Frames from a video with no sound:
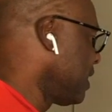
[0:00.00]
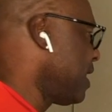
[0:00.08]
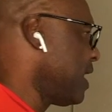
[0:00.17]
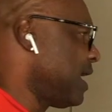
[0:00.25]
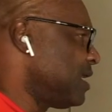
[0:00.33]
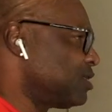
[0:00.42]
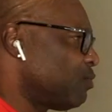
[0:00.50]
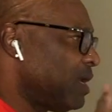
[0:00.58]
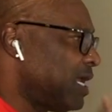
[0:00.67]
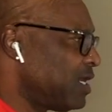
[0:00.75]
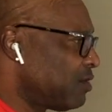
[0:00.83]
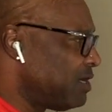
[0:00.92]
And so
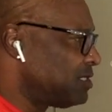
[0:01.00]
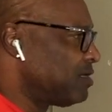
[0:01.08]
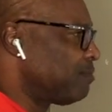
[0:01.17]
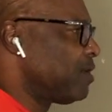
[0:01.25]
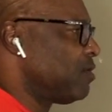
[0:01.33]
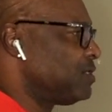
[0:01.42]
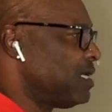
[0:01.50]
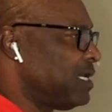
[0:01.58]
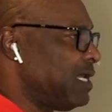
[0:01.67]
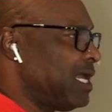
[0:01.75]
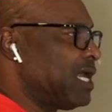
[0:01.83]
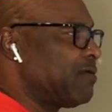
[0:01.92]
we increased the
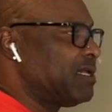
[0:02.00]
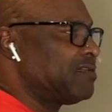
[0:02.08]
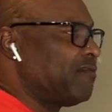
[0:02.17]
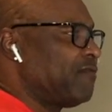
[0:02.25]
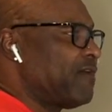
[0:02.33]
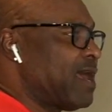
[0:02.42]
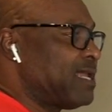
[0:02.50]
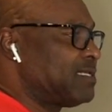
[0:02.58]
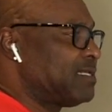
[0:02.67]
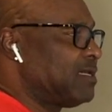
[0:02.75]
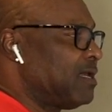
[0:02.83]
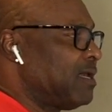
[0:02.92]
protein, increased the
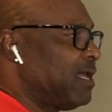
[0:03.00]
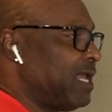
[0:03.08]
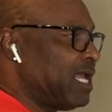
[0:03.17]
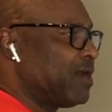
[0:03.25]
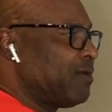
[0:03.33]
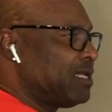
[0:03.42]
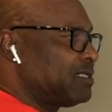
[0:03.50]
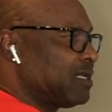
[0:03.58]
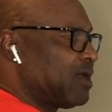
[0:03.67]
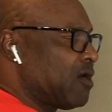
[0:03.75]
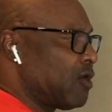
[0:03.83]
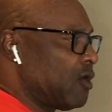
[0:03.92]
fats, increased the
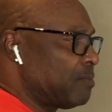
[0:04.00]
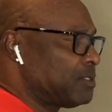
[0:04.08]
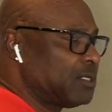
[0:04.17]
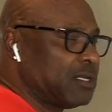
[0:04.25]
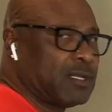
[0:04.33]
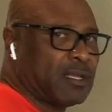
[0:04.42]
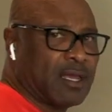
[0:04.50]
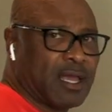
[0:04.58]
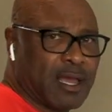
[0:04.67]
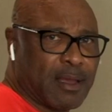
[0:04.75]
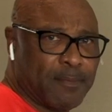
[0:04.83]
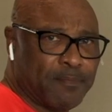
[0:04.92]
carbs,
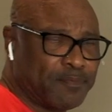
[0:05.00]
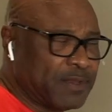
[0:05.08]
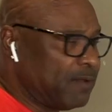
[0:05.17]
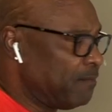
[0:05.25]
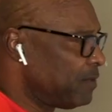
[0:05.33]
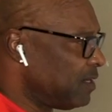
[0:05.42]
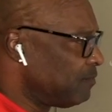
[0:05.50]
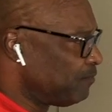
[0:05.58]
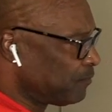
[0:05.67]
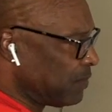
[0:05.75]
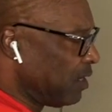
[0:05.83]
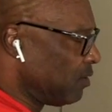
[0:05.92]

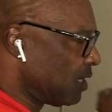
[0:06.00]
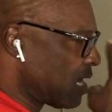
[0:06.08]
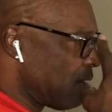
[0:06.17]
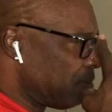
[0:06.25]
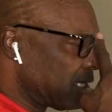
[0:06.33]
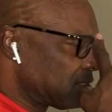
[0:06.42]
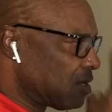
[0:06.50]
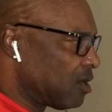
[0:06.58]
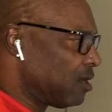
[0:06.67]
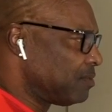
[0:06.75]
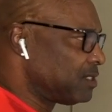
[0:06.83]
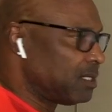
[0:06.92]
the complex
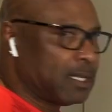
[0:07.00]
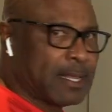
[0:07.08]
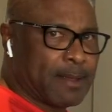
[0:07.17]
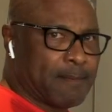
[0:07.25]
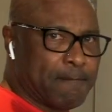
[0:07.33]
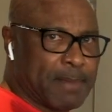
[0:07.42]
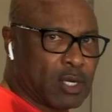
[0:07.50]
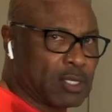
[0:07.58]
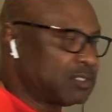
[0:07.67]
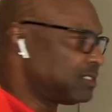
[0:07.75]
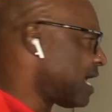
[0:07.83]
carbs. Miracles